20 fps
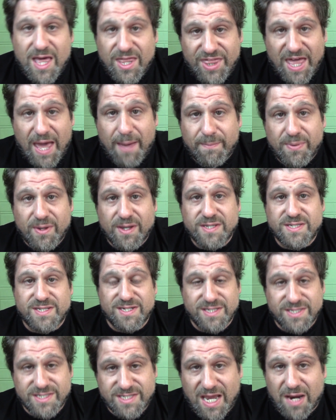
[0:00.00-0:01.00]
that person
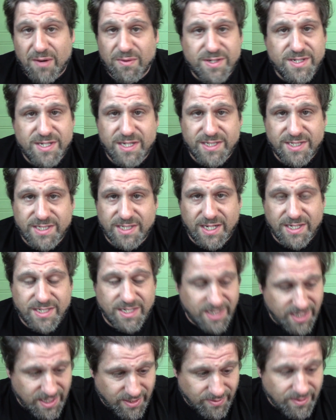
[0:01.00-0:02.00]
is guaranteed to get the
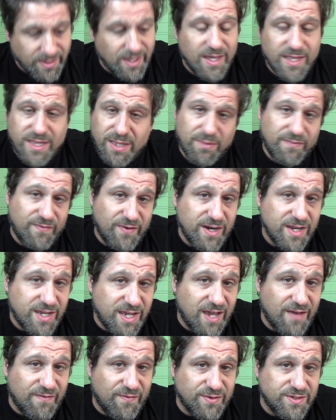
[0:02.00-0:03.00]
deal. They were very
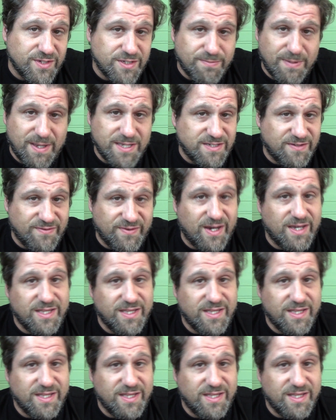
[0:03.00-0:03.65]
careful to specify